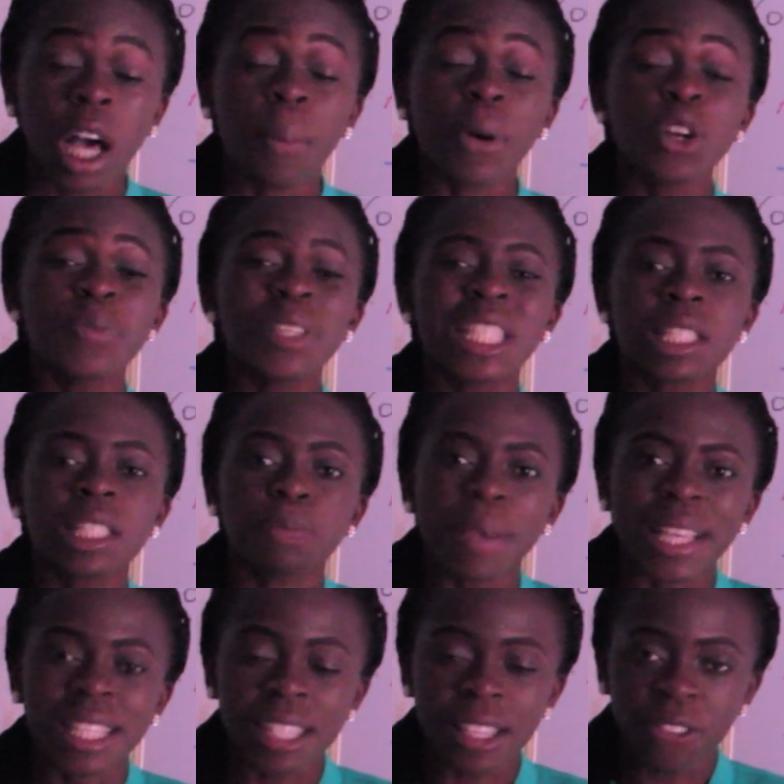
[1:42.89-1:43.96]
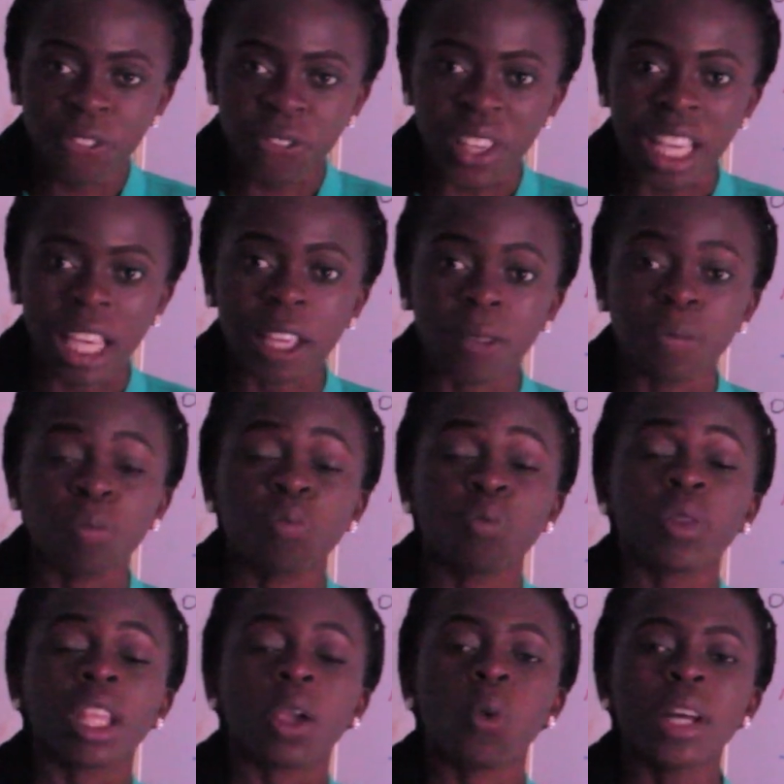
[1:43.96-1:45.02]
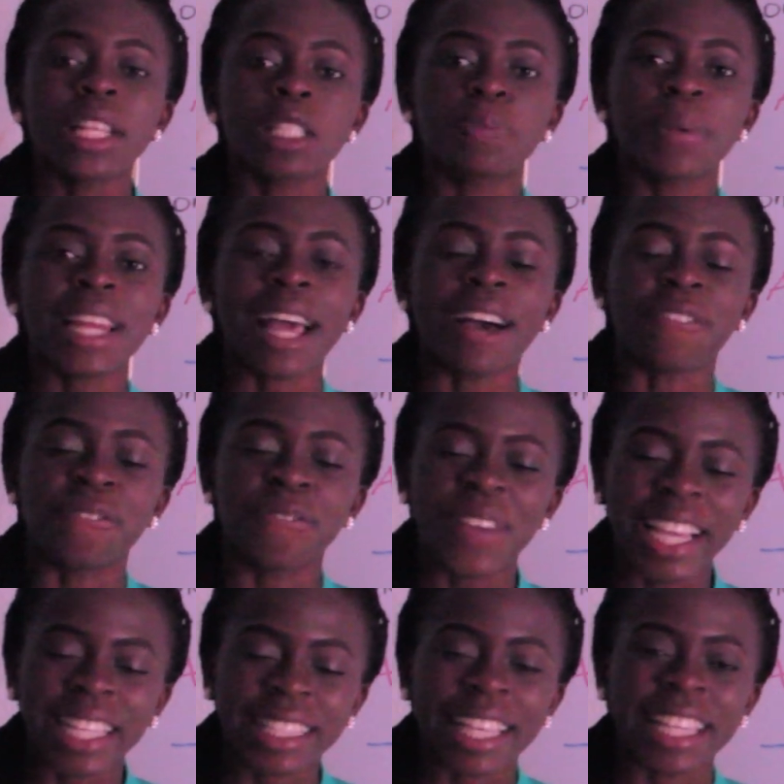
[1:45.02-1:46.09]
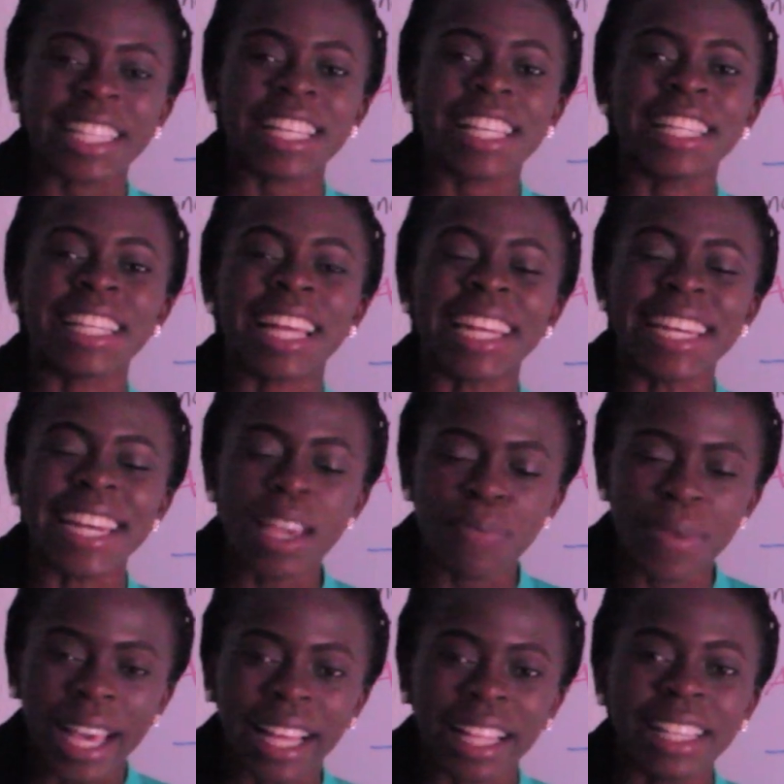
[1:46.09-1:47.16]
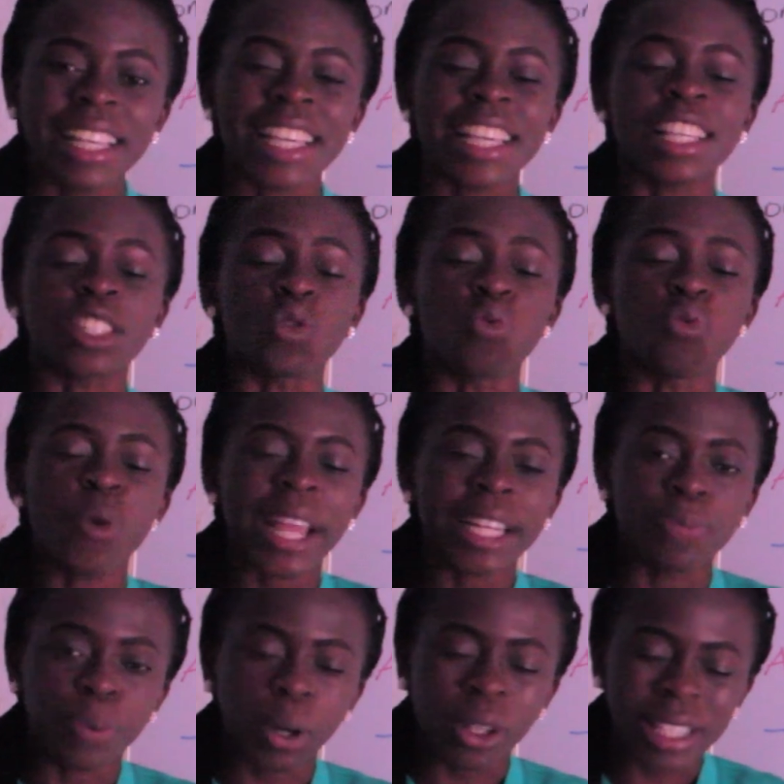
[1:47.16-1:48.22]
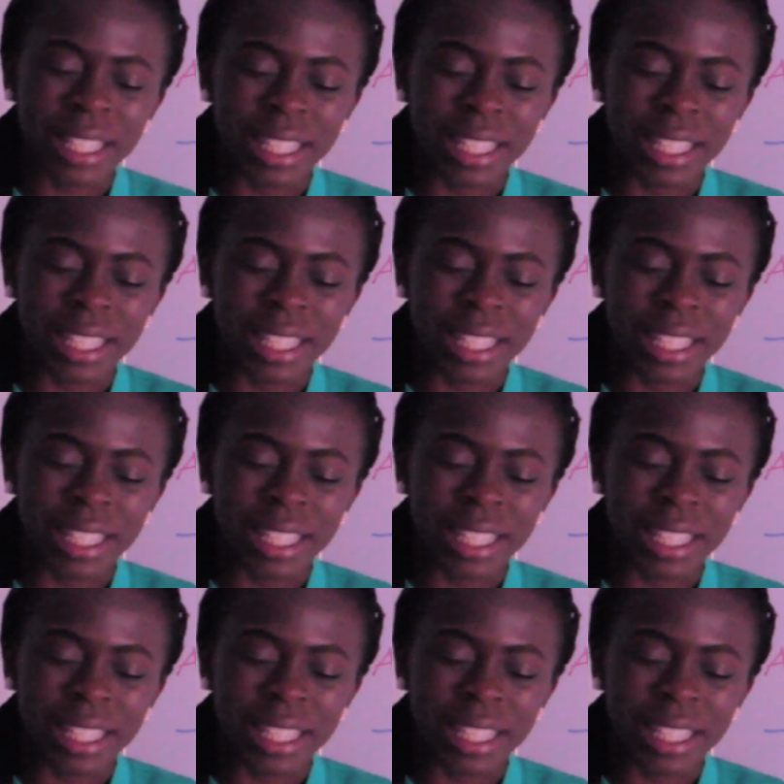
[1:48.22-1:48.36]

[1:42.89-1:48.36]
But to be specific, what is being affected in anemia is red blood